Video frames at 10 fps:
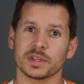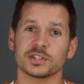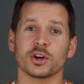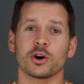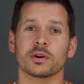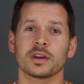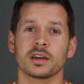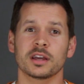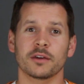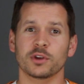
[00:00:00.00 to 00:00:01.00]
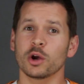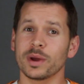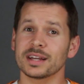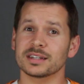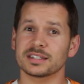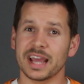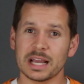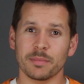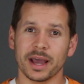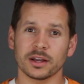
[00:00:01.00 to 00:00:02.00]
So, if you're ready to
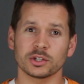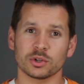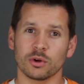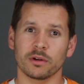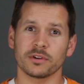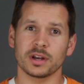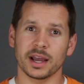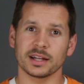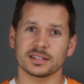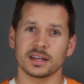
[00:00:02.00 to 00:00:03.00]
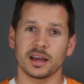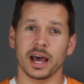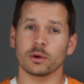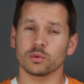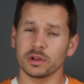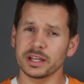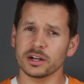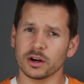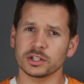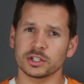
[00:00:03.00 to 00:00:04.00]
take back control of your nights, I really
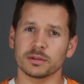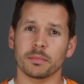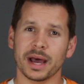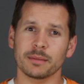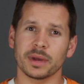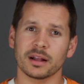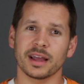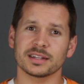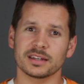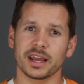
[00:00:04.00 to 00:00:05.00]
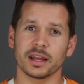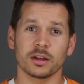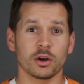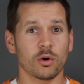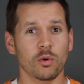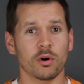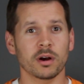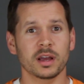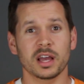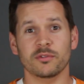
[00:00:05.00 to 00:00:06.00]
encourage you to buy MedCline today.
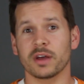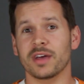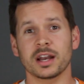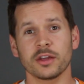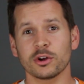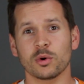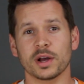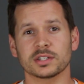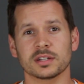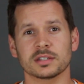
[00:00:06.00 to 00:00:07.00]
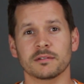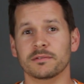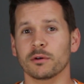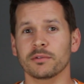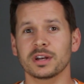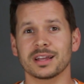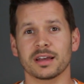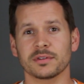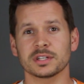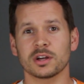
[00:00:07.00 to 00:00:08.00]
Or, if you have any other questions, feel free to
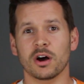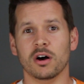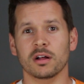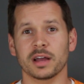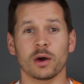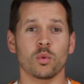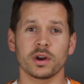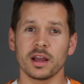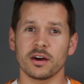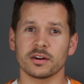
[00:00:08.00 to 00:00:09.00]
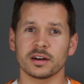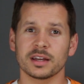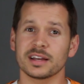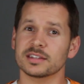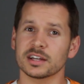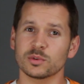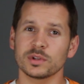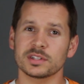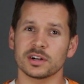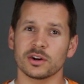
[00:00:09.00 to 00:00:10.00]
give us a call at
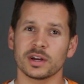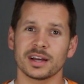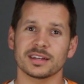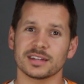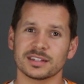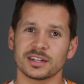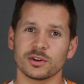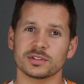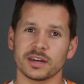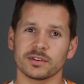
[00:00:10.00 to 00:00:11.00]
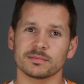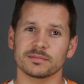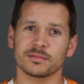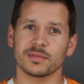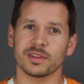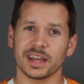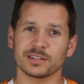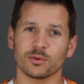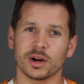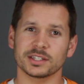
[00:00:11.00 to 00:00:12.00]
1-800-610-1607. Thanks
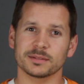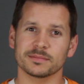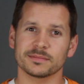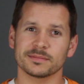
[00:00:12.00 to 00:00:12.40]
for watching.